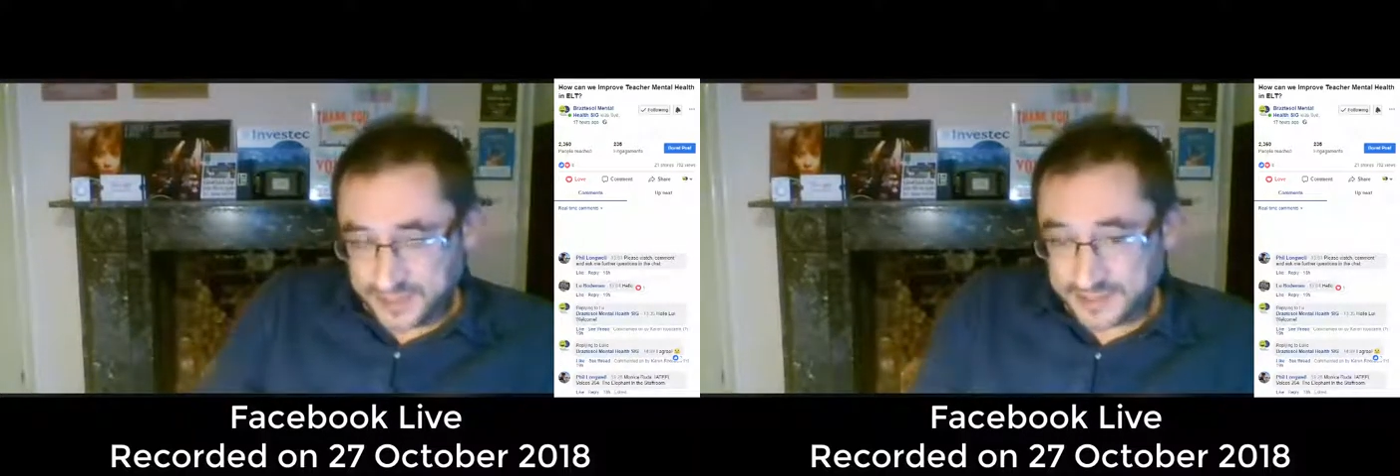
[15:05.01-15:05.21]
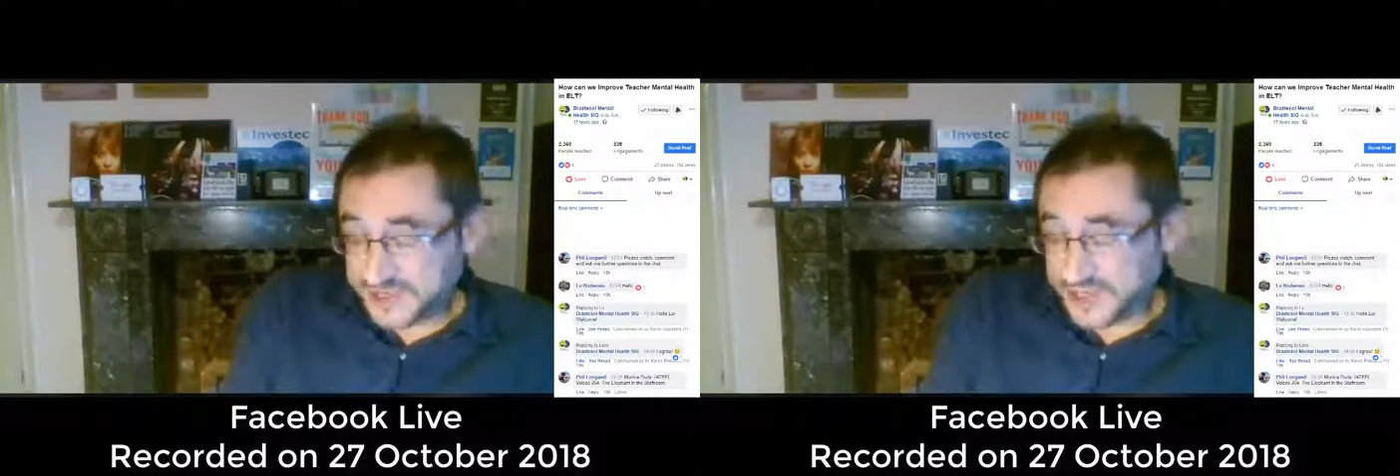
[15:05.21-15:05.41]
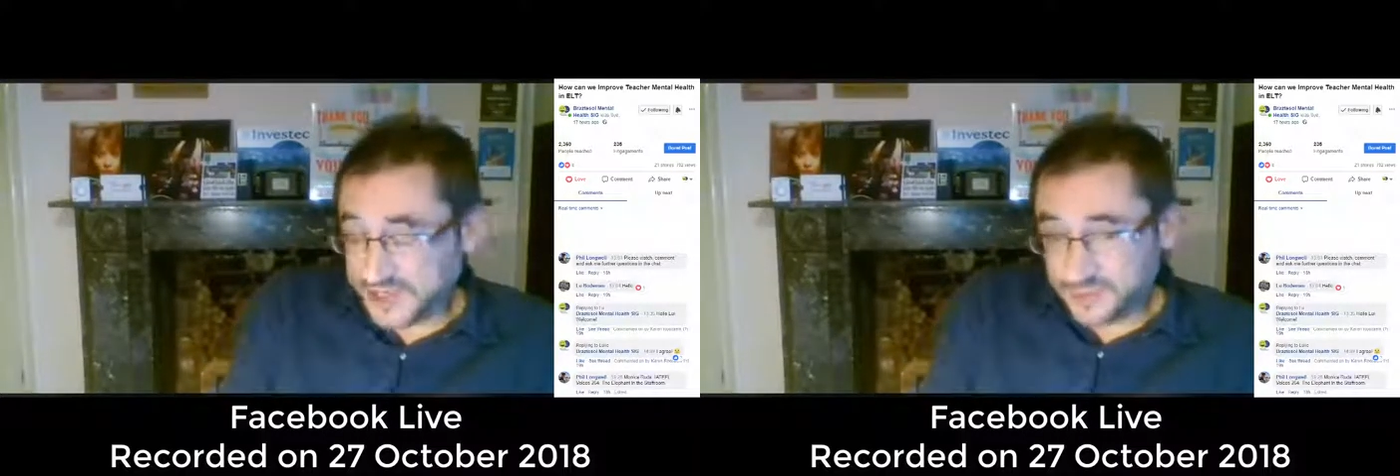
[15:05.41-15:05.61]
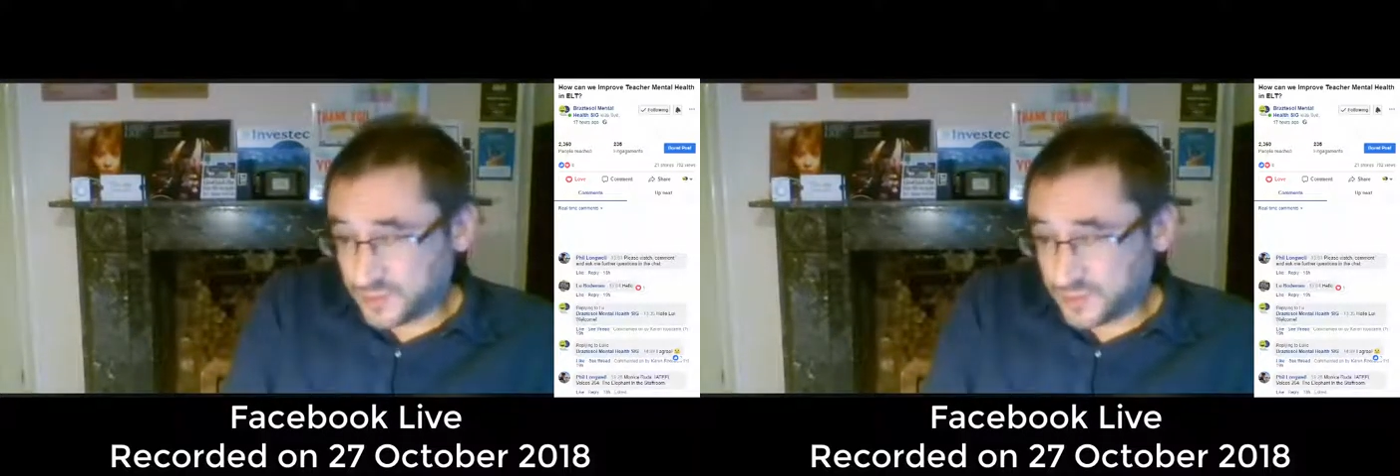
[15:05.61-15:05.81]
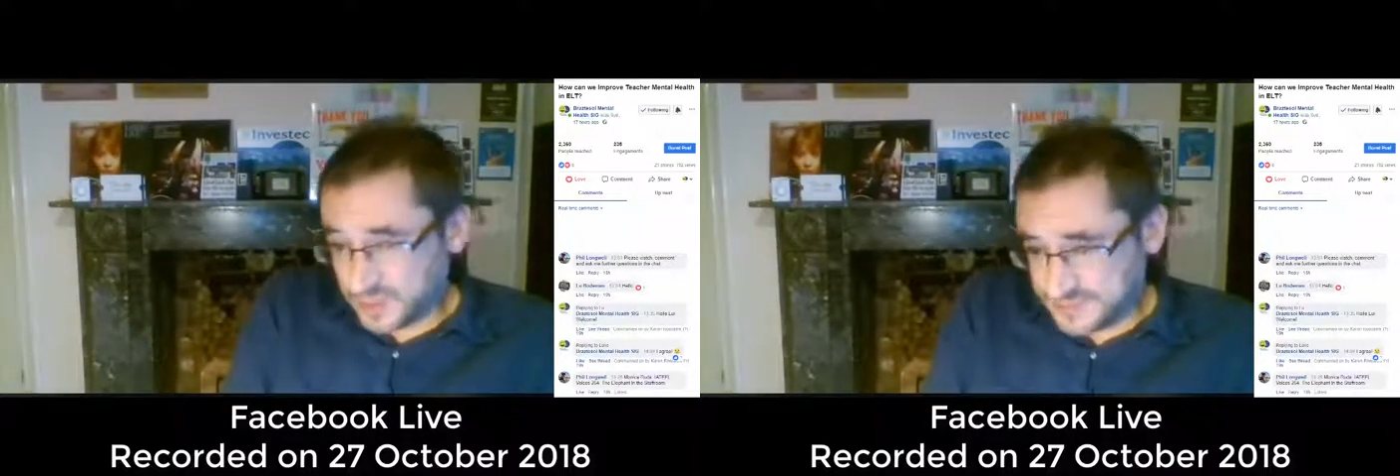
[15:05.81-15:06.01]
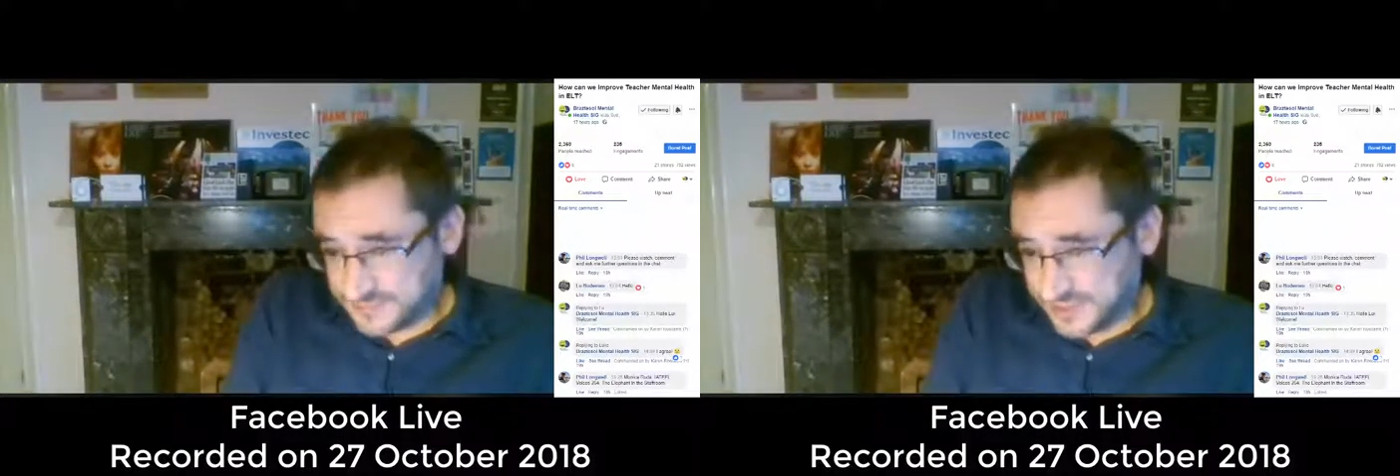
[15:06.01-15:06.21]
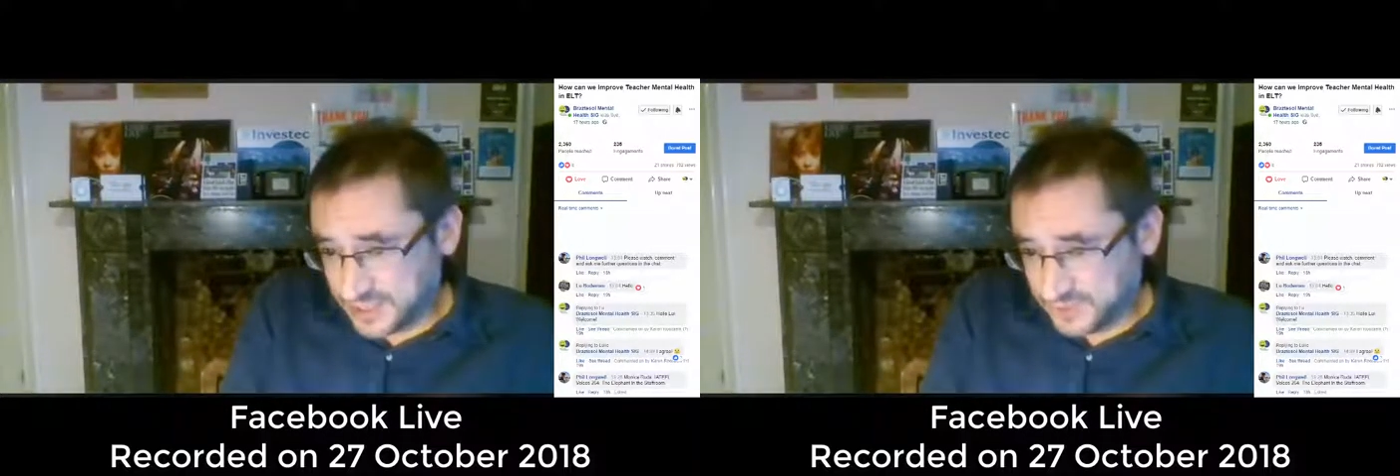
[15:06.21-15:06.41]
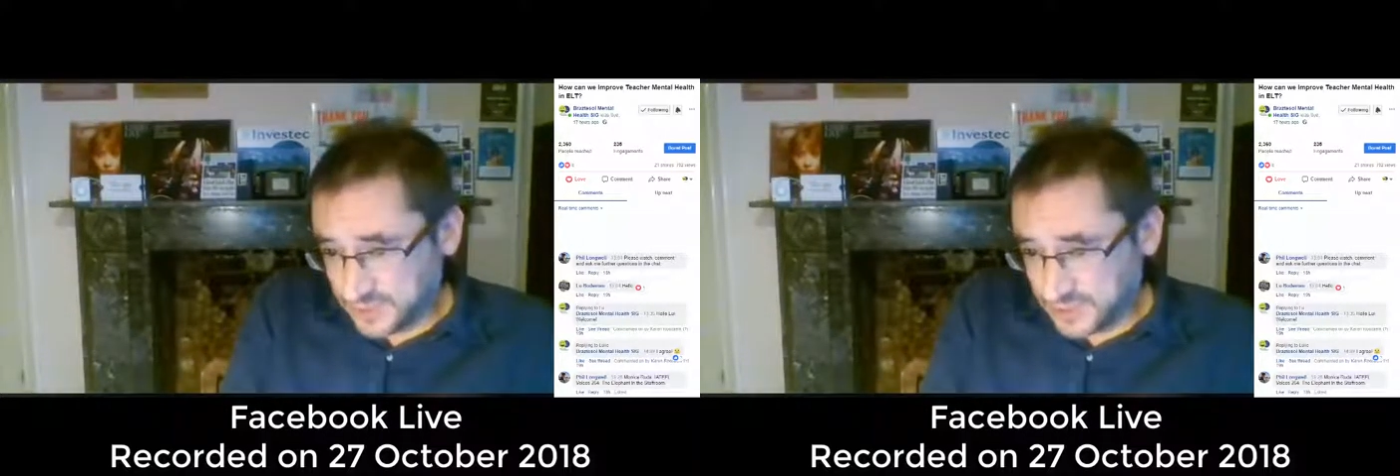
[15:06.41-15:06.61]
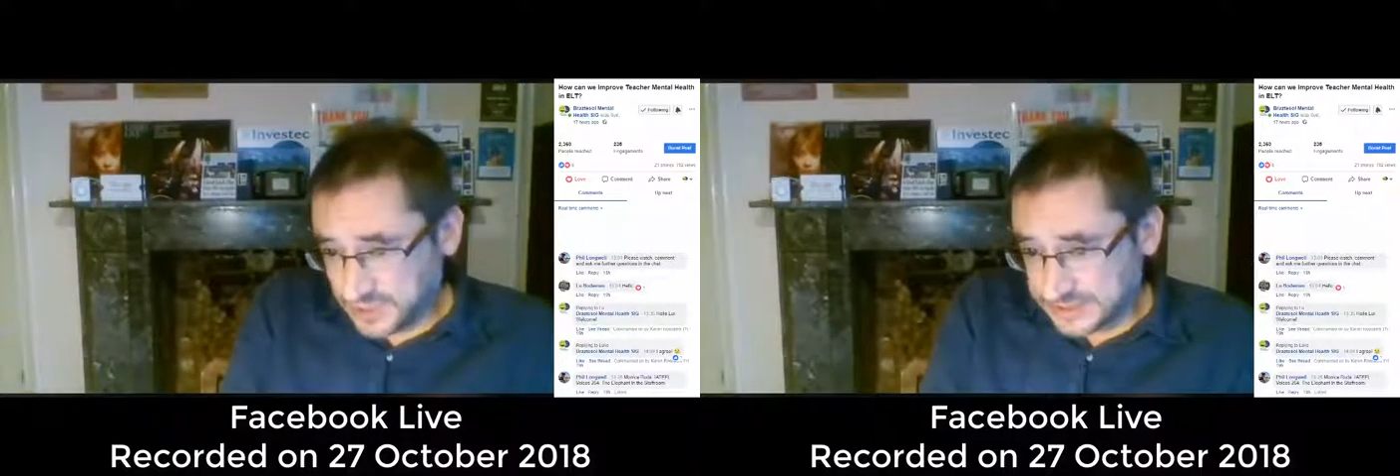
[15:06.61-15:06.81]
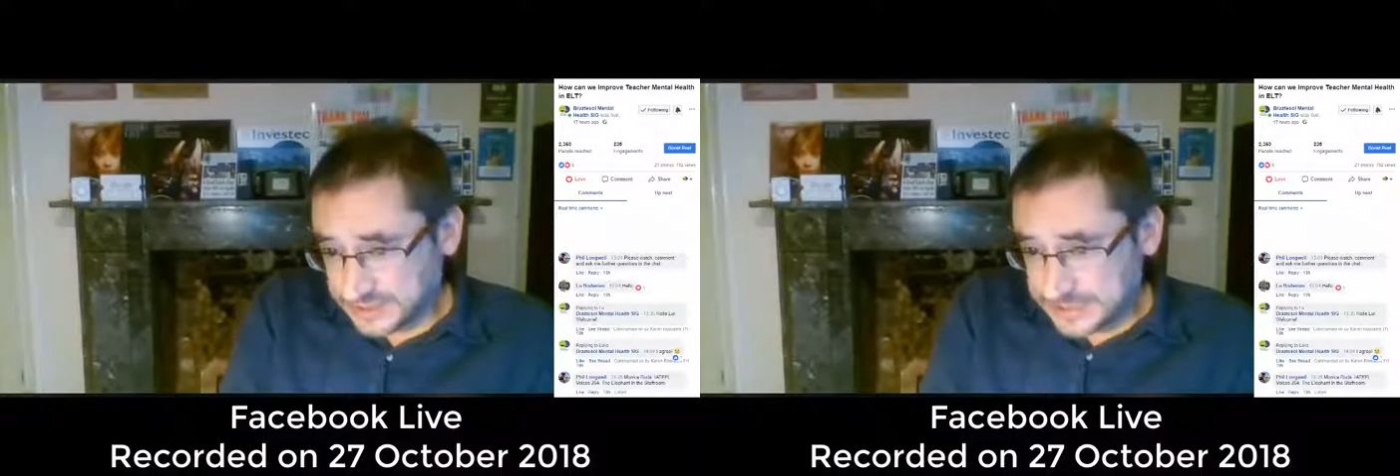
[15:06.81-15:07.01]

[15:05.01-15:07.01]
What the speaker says: and being overworked, simply overworked.